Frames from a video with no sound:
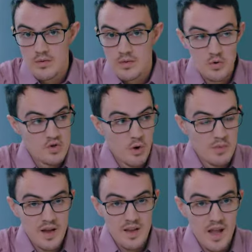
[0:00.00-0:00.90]
You told
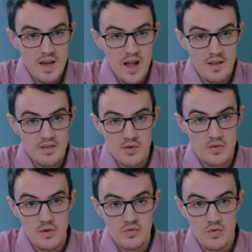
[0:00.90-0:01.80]
me that Katie had this
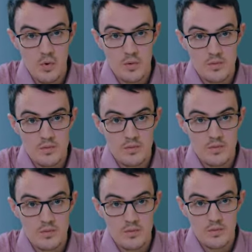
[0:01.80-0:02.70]
under control,
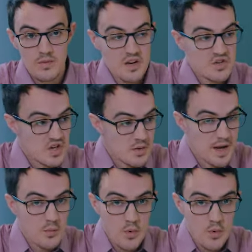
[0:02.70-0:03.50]
that she made